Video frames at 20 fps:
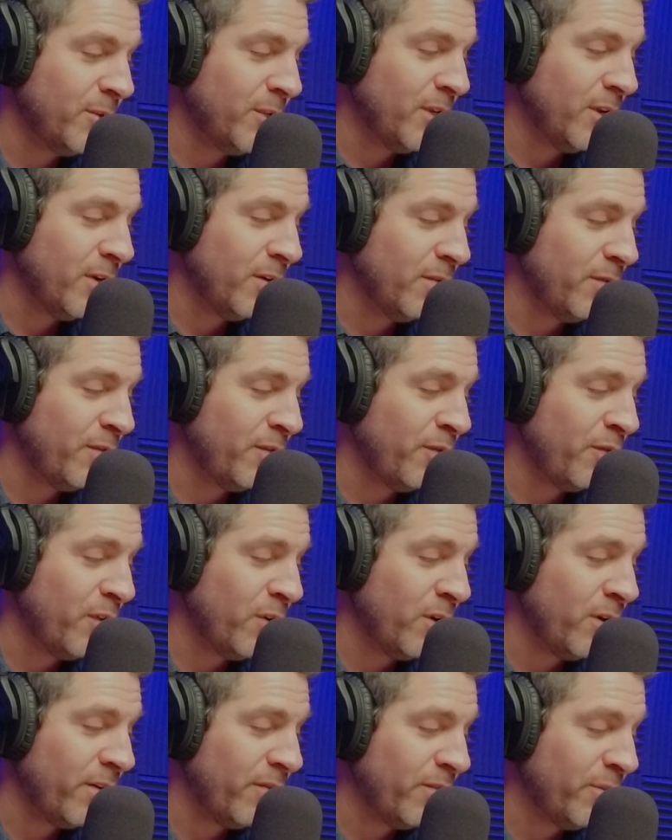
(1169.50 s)
If you
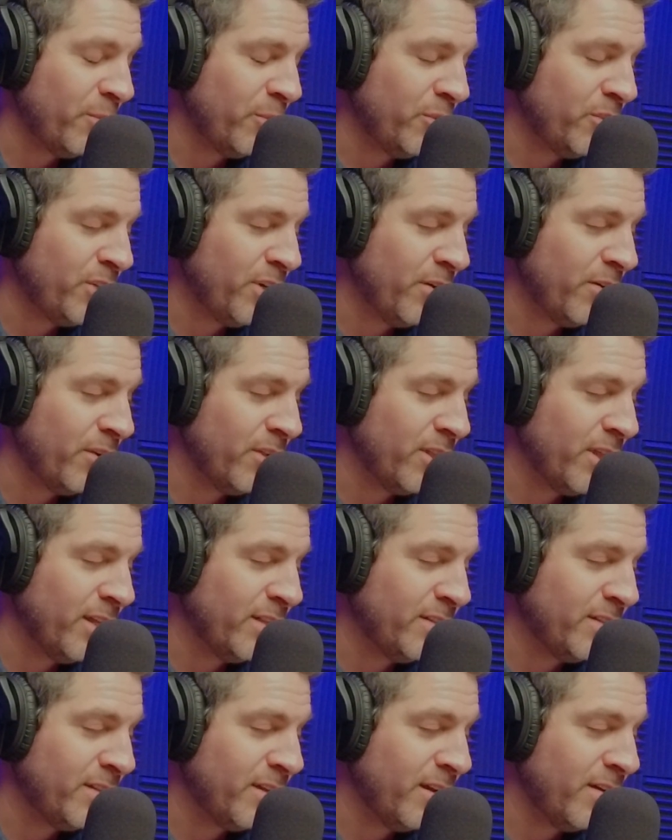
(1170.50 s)
feel comfortable sharing
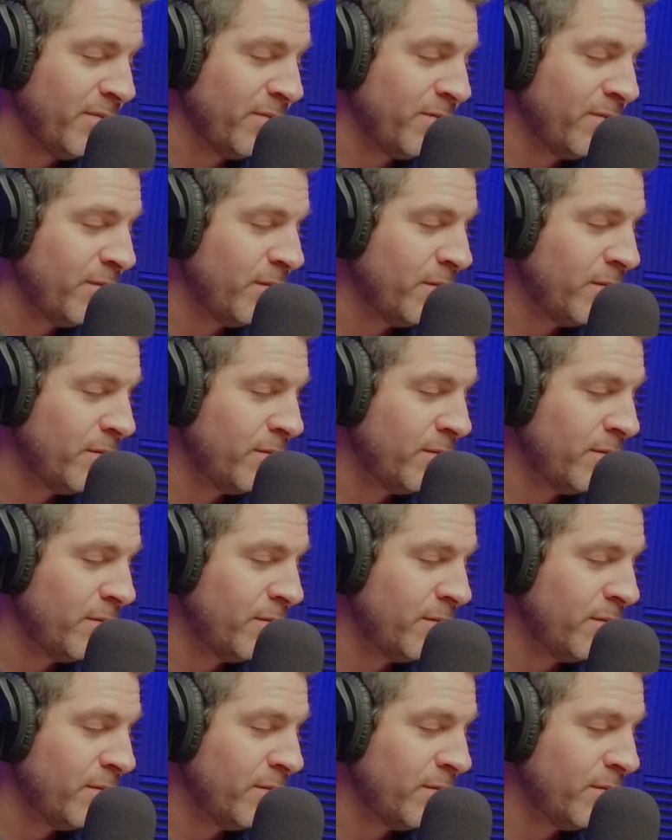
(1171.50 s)
that stuff.